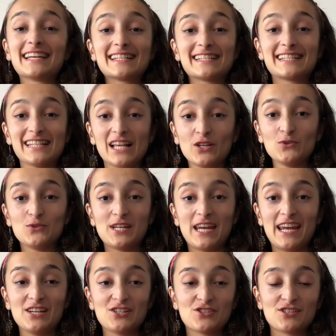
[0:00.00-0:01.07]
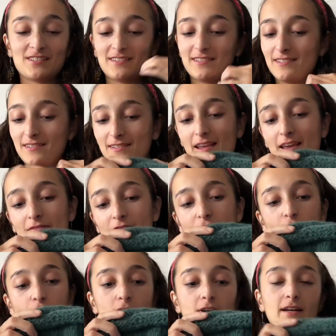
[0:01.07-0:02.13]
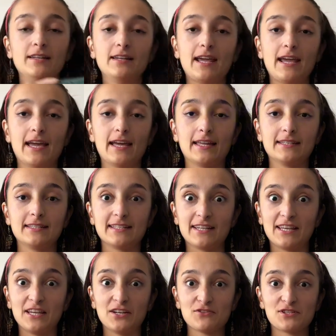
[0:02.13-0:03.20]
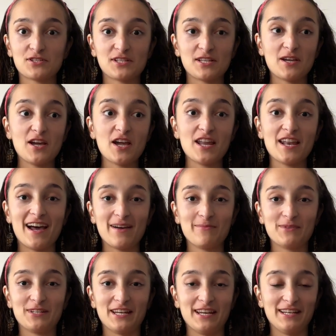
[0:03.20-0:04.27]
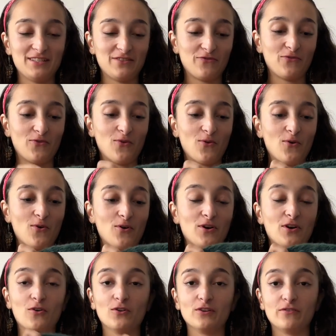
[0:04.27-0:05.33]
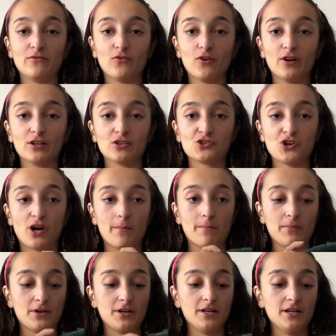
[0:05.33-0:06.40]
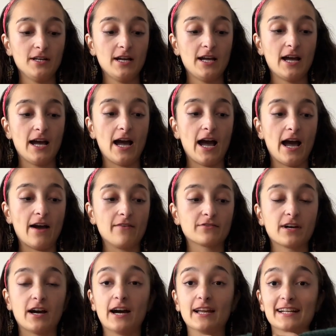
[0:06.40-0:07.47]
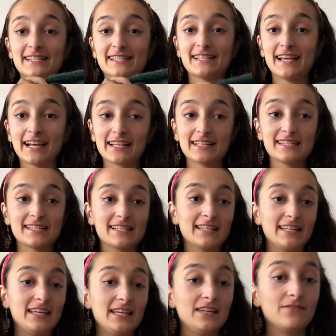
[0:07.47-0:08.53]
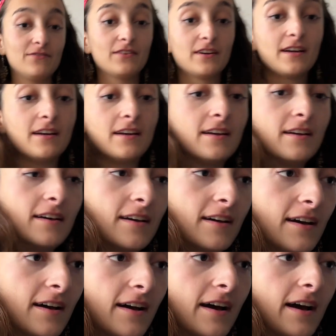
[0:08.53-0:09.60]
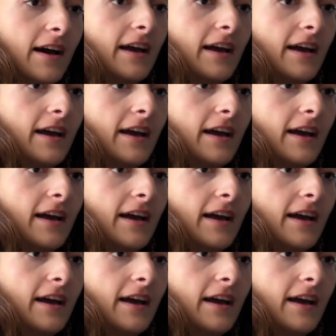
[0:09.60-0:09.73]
Salutations everyone, and here's an update for Olive Oyl jumper. I've got a second sleeve. I